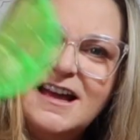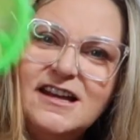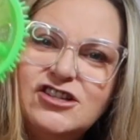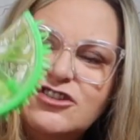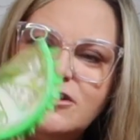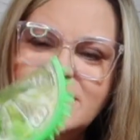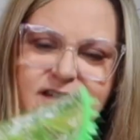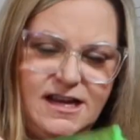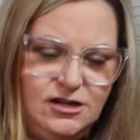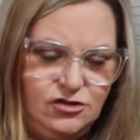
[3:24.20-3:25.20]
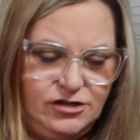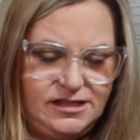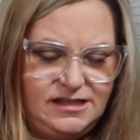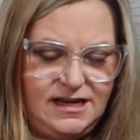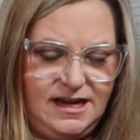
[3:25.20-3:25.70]
It sure is
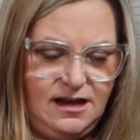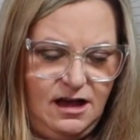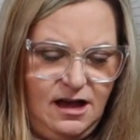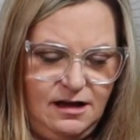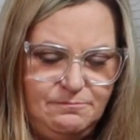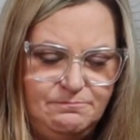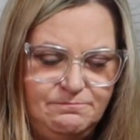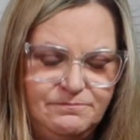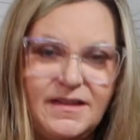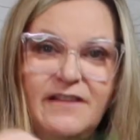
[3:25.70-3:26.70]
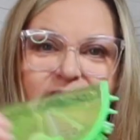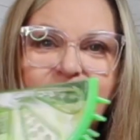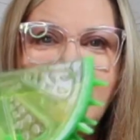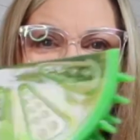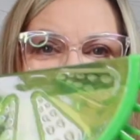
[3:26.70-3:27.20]
interesting. Um, I've
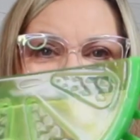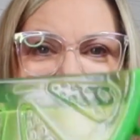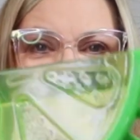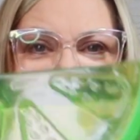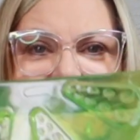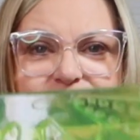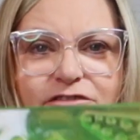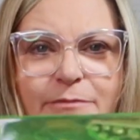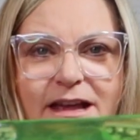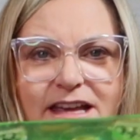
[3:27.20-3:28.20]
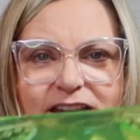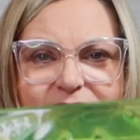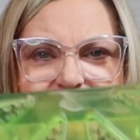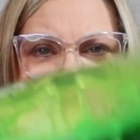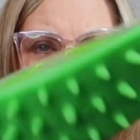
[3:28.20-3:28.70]
never had a toy like this for my
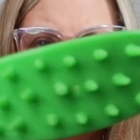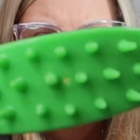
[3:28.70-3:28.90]
kitties.